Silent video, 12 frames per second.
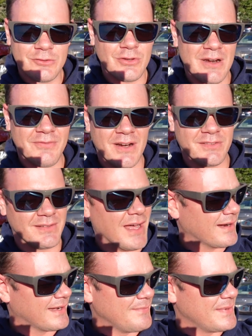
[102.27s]
Let's try to find us a
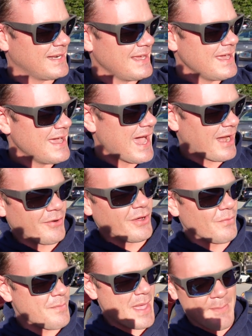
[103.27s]
Dock Demon. I don't
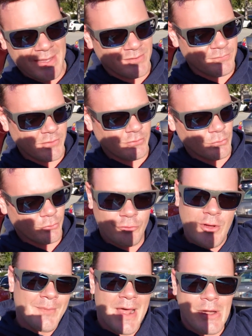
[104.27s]
know, we may buy some fishing lures
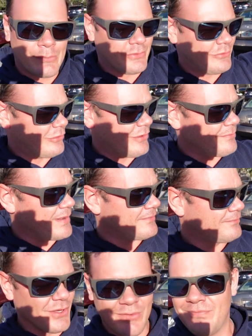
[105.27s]
too, I'm not 100% sure,
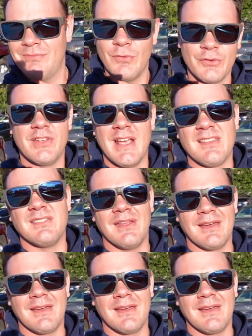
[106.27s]
but we'll see you guys in